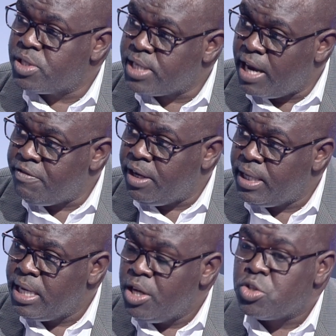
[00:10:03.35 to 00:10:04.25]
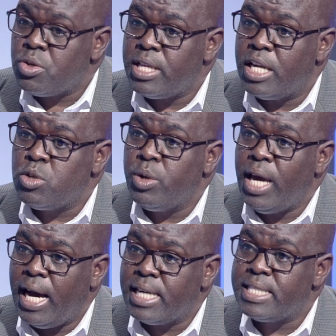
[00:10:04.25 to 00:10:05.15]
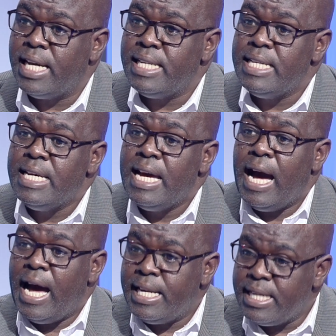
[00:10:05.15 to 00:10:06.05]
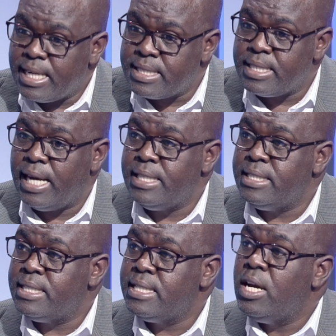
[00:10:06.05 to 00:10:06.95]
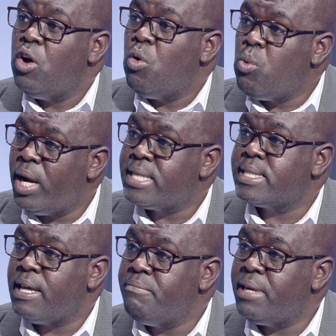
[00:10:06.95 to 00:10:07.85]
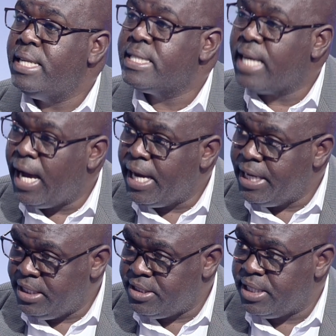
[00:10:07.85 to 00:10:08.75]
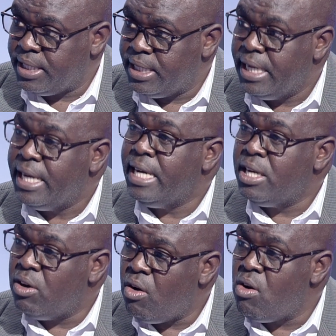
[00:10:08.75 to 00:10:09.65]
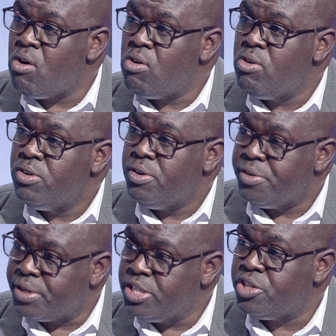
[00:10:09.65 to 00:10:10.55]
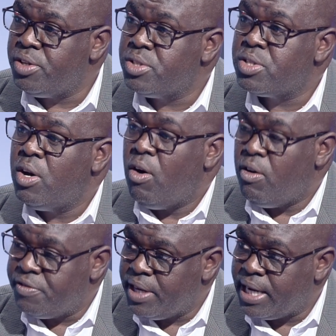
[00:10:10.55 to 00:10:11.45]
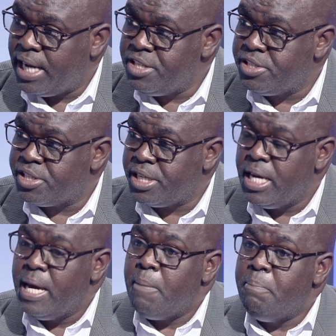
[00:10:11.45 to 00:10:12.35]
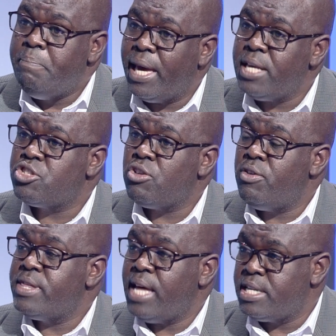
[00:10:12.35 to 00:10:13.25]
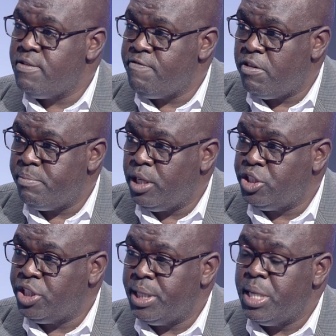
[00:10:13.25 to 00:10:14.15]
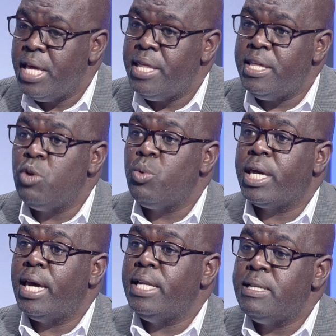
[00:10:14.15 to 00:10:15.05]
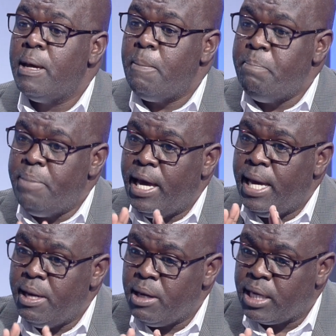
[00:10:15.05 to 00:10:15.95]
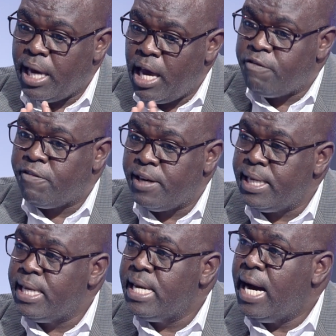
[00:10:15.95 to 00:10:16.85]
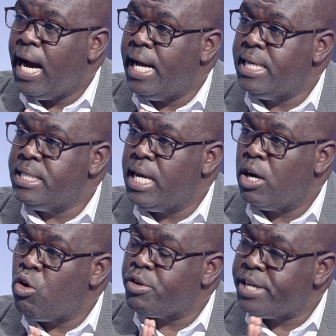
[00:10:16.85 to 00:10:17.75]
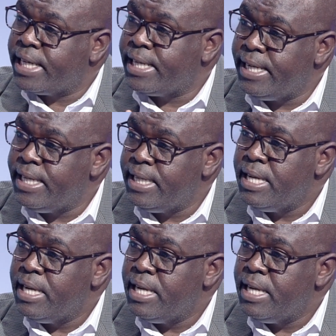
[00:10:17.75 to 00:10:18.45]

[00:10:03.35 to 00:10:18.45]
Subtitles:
Survey so that we actually understand what Zambians are eating in all regions of the country. Based on that information, then we can carefully and correctly,